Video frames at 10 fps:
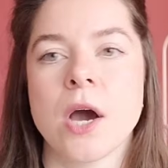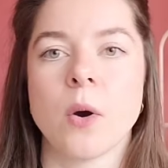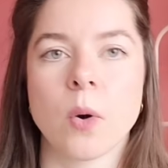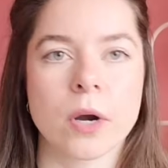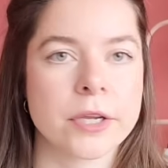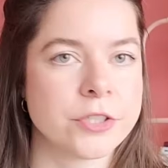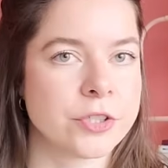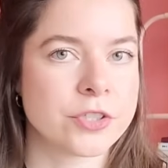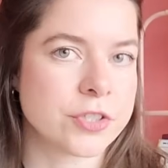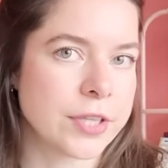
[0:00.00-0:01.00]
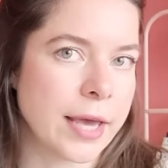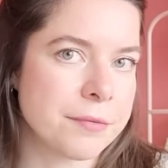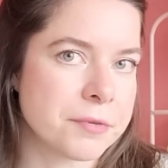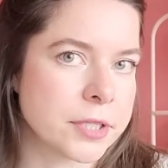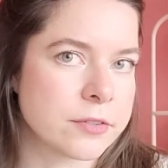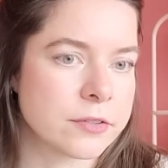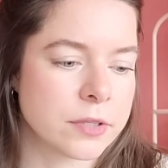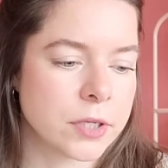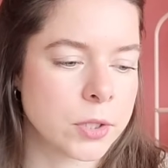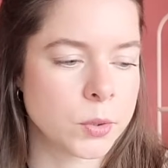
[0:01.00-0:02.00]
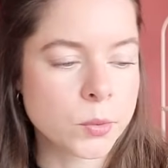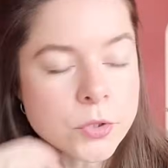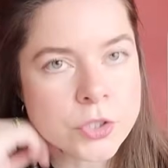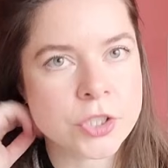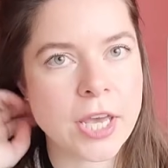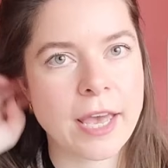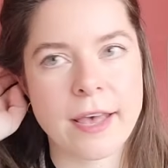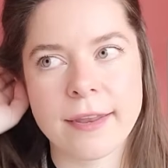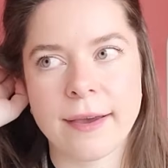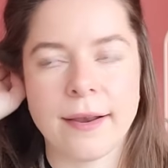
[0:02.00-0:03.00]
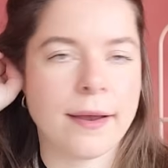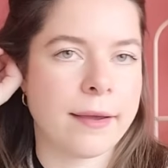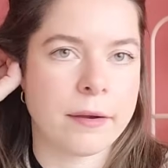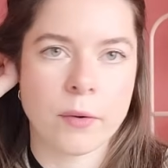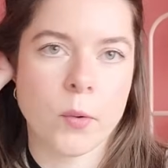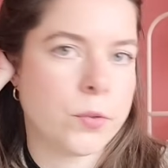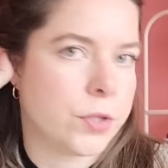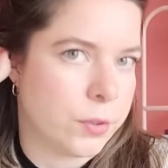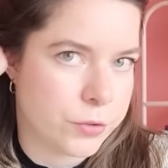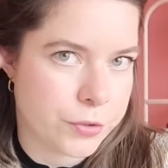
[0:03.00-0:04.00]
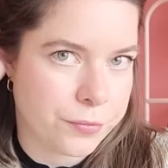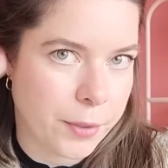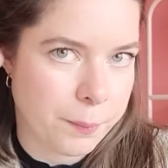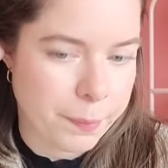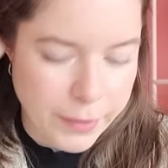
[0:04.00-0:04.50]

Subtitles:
or just have it loose, and I like all the looks of them.